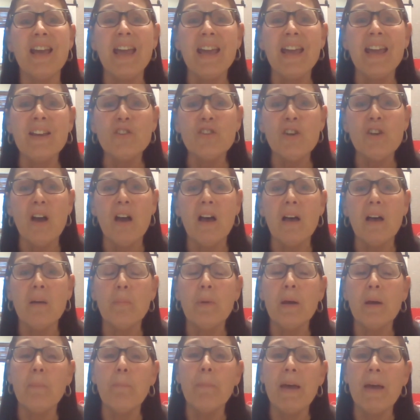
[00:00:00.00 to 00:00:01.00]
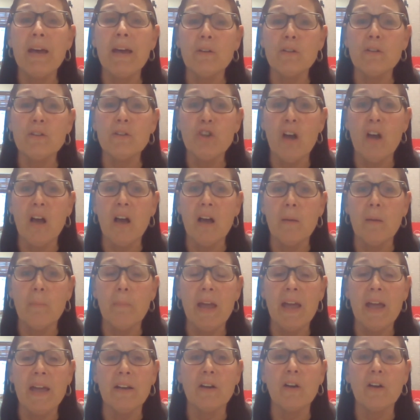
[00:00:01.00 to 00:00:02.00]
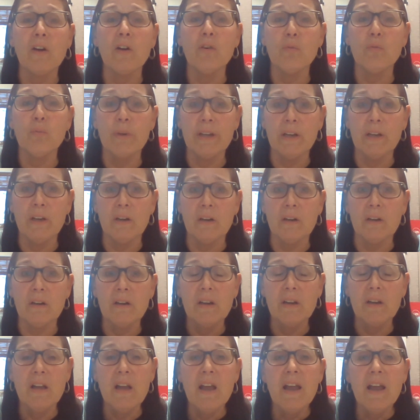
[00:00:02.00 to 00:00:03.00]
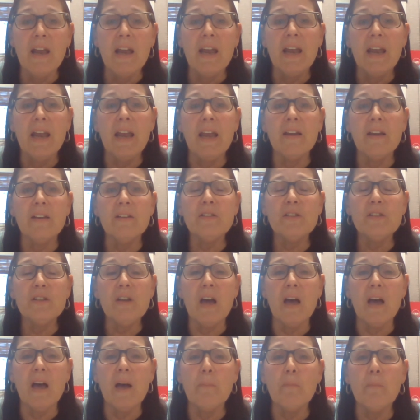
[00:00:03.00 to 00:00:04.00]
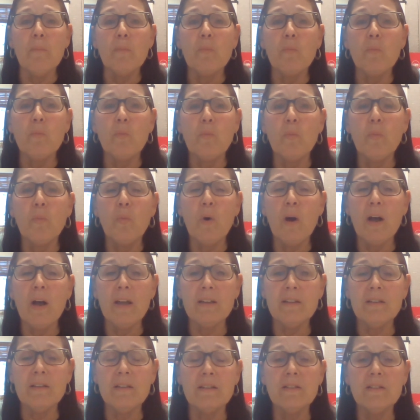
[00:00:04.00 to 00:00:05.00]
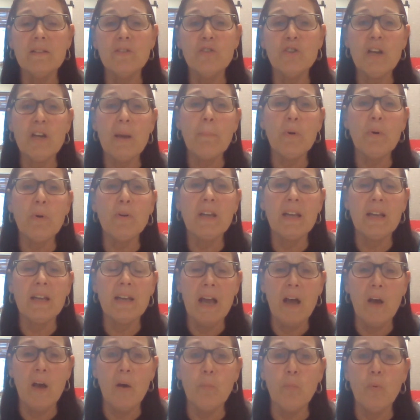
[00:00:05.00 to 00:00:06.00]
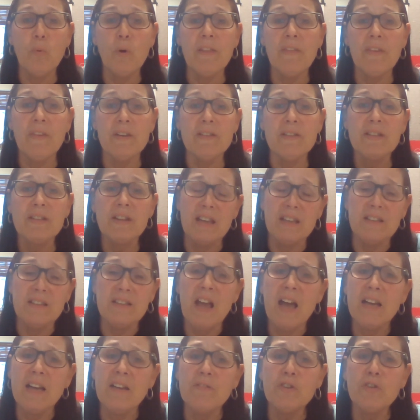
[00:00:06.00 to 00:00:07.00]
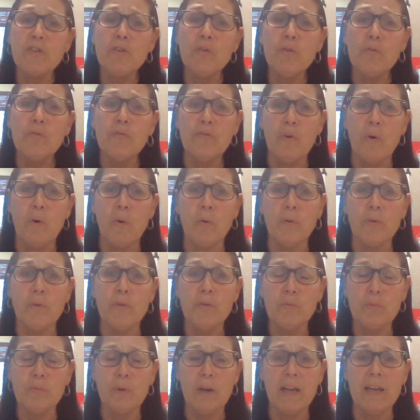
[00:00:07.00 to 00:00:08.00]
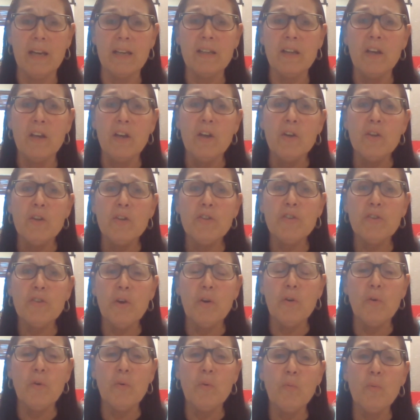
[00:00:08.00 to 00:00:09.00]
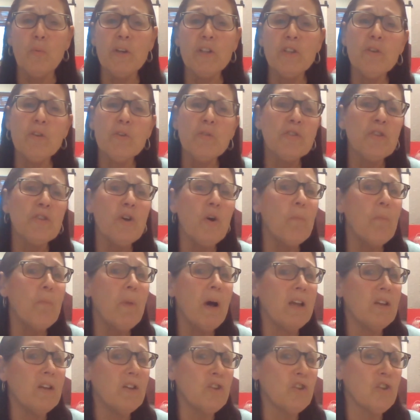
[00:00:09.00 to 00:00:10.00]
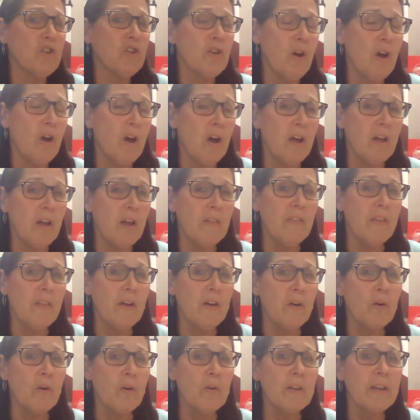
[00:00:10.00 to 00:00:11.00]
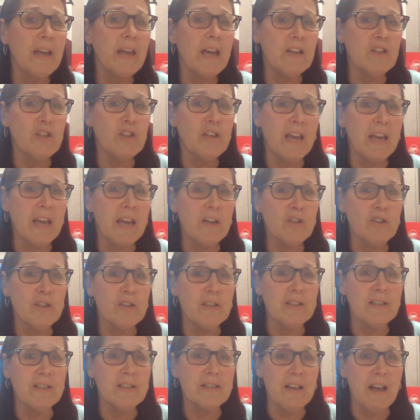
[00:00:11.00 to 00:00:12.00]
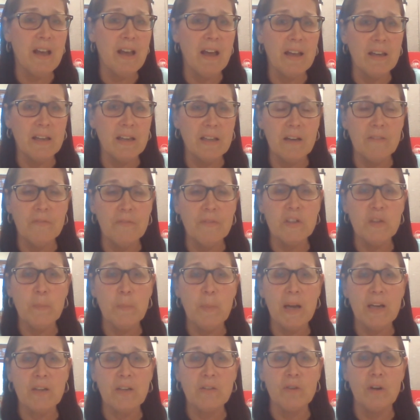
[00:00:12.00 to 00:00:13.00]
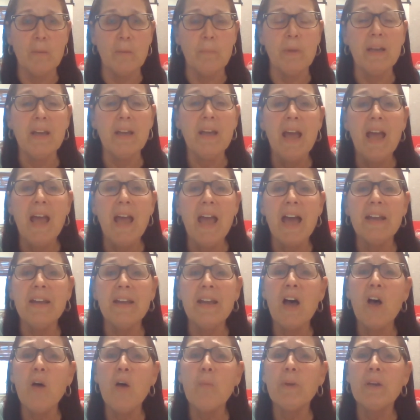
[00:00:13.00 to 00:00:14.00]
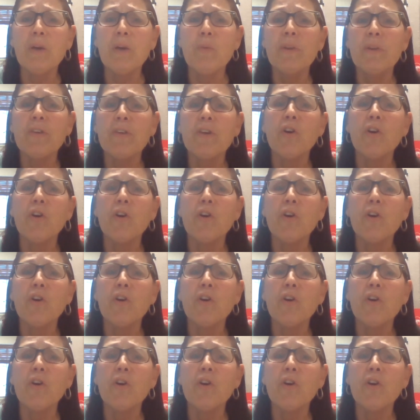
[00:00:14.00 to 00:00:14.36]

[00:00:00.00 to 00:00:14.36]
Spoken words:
a job, a better job, and a career. And what Shepherd can help with is kind of twofold, right? So we do so much on the early education side of the spectrum and helping with